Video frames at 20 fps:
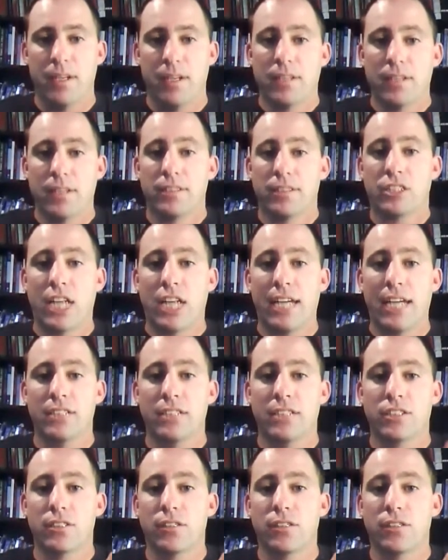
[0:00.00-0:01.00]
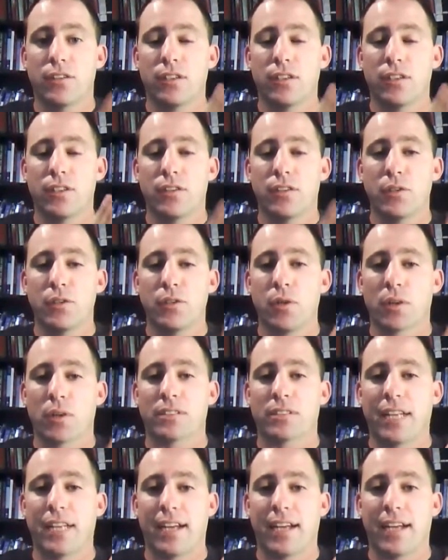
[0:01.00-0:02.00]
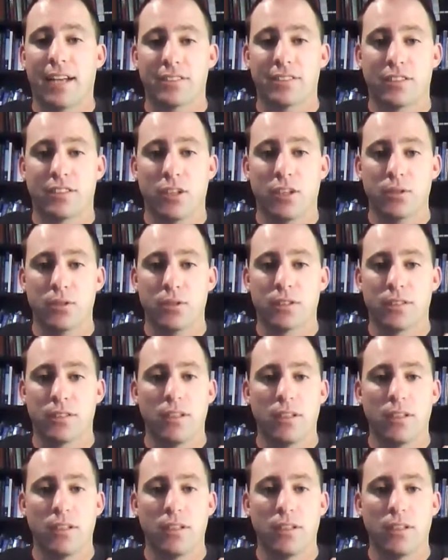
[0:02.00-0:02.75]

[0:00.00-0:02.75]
to change the New York State Constitution